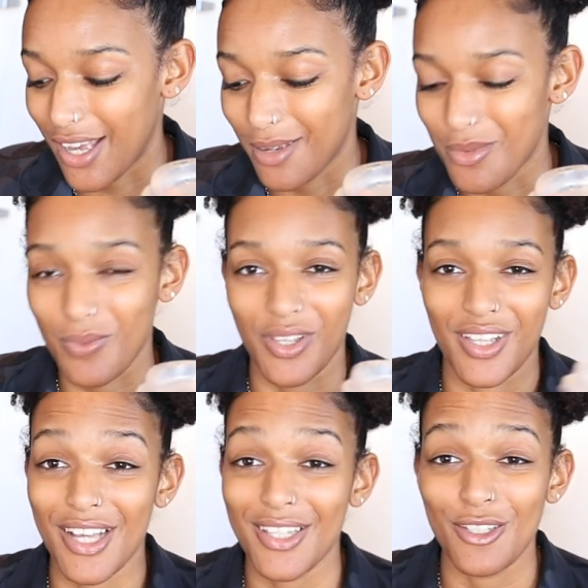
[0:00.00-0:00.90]
I'm really
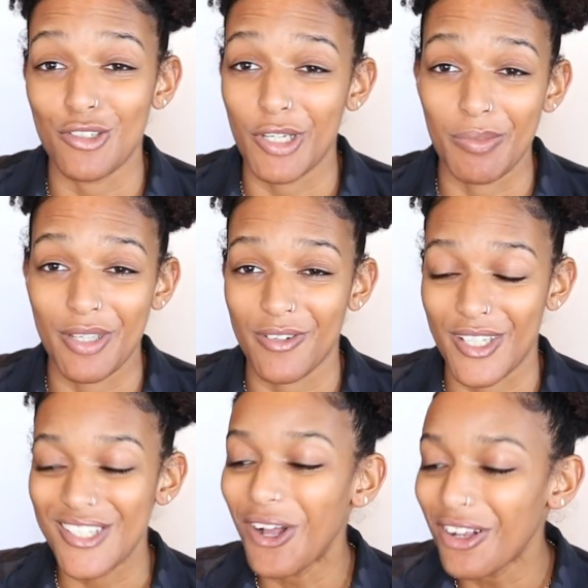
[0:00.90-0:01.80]
glad that you joined me for
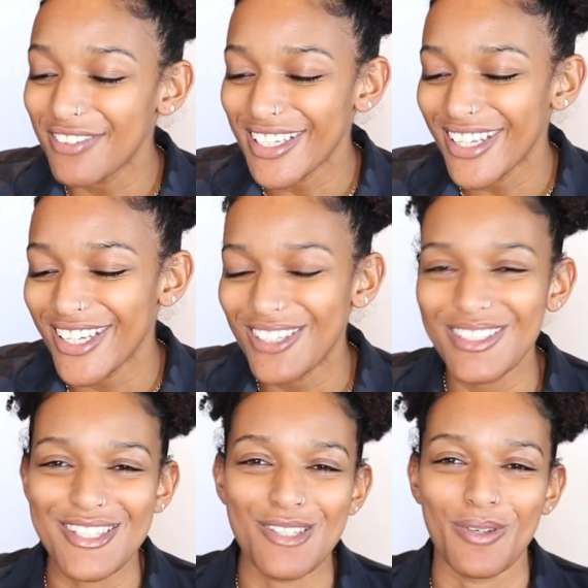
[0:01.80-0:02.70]
this haul video.
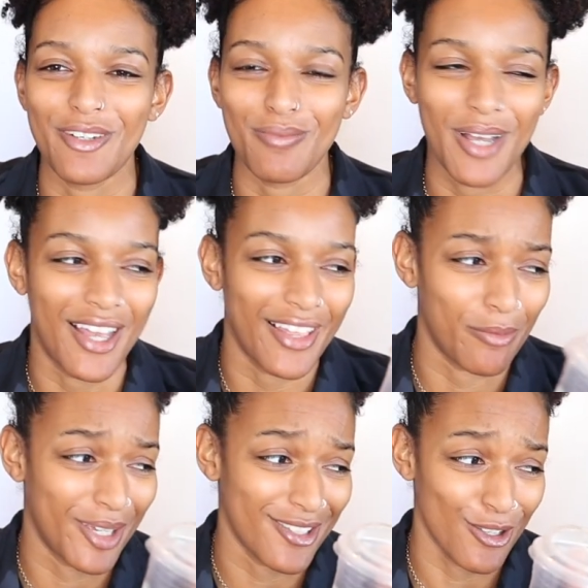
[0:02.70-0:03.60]
This is one of my,
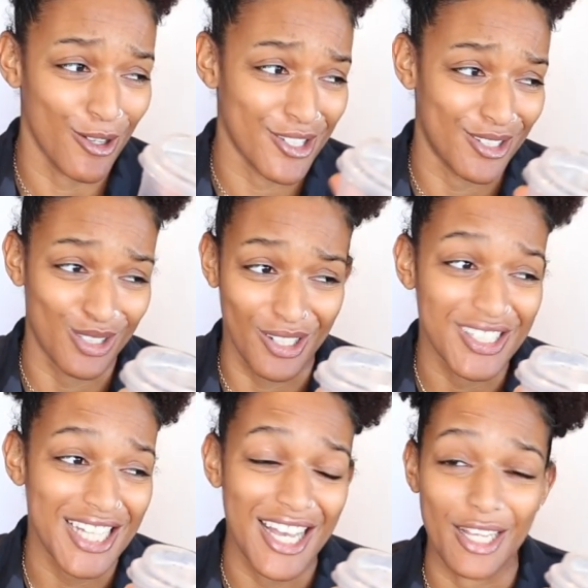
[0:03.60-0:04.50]
like, biggest hauls in a
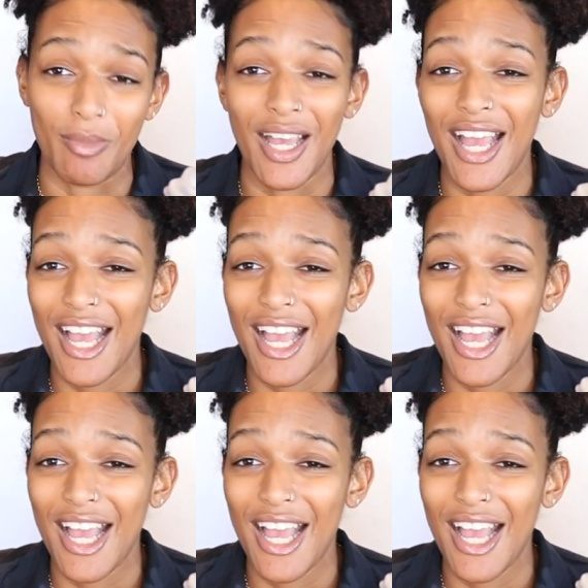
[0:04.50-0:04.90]
long time.